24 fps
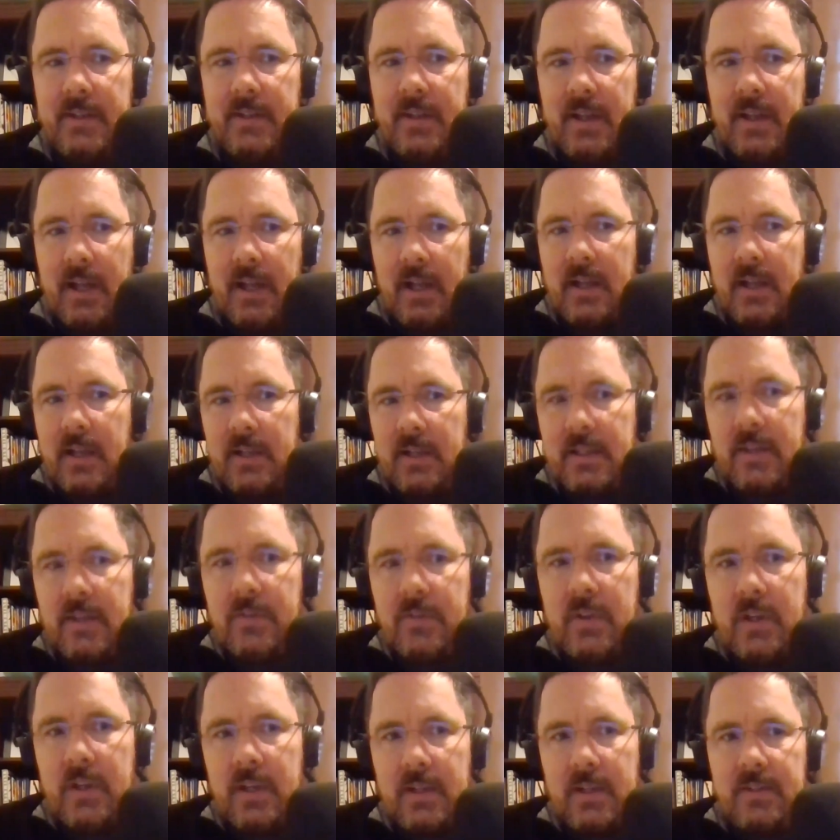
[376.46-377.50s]
I'll
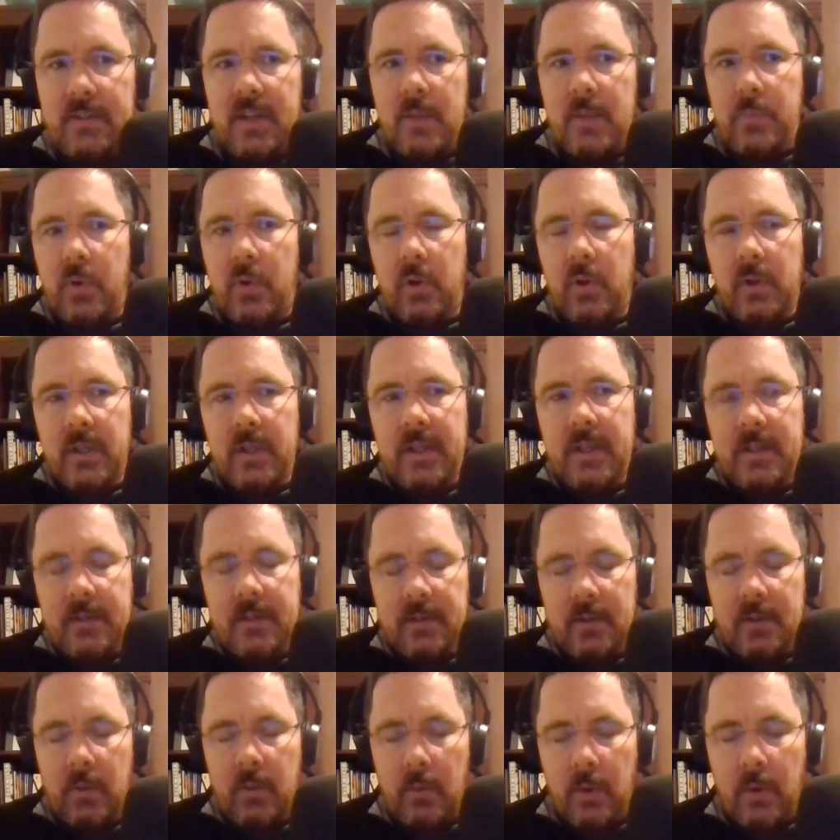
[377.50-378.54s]
give you an example.
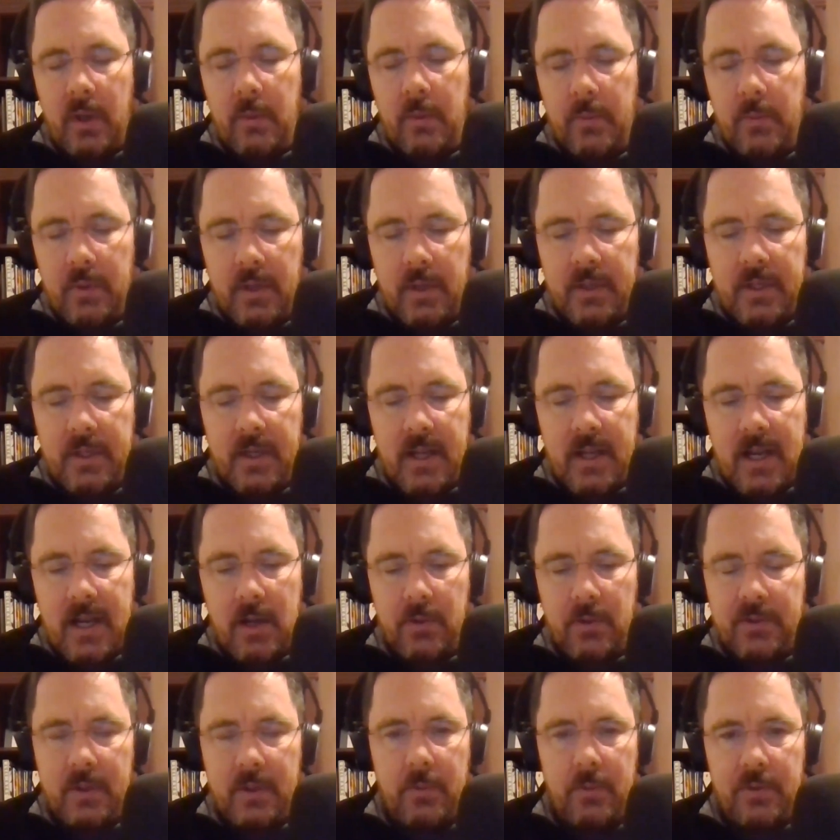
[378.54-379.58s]
I did a
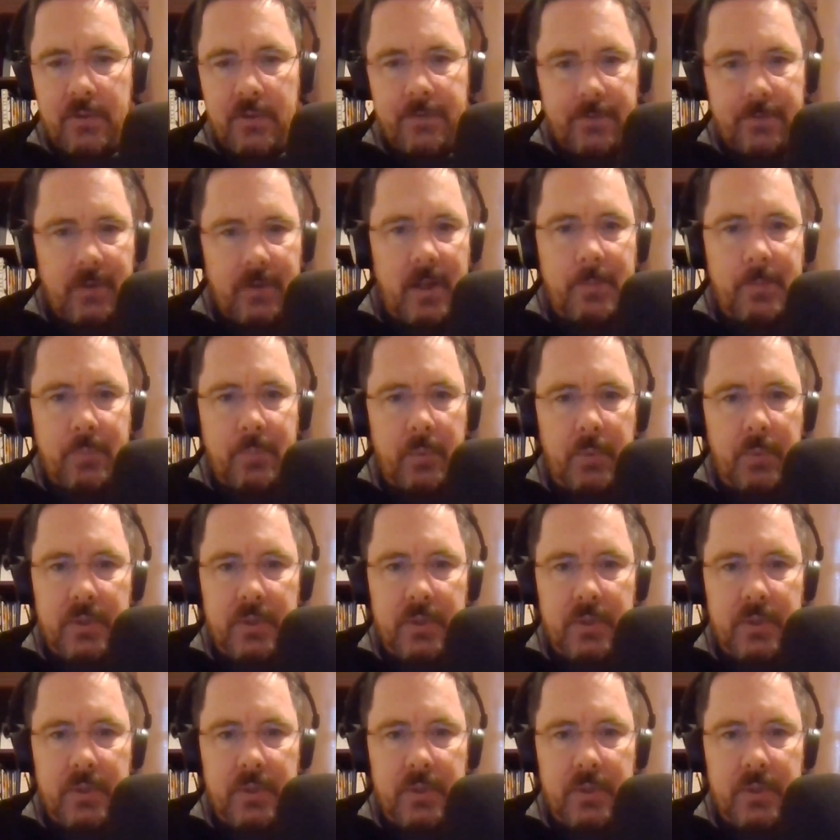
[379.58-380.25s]
house and it was a flip,